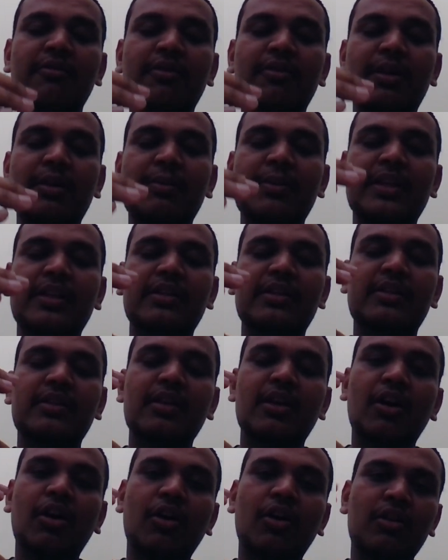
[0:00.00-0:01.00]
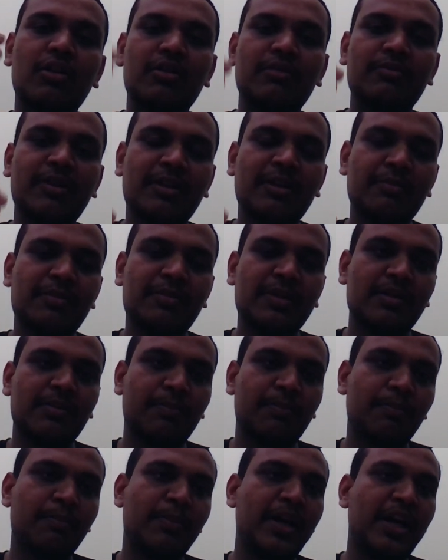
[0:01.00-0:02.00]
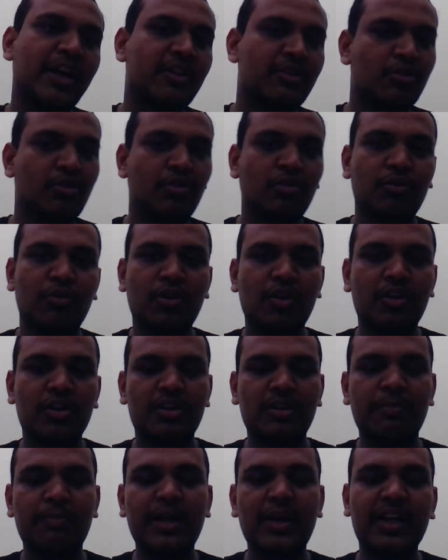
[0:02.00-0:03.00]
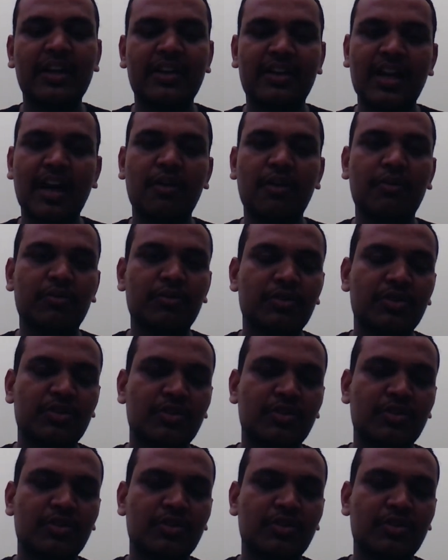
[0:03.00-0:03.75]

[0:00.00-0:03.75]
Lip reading: will be the breakthrough, not the breakdown.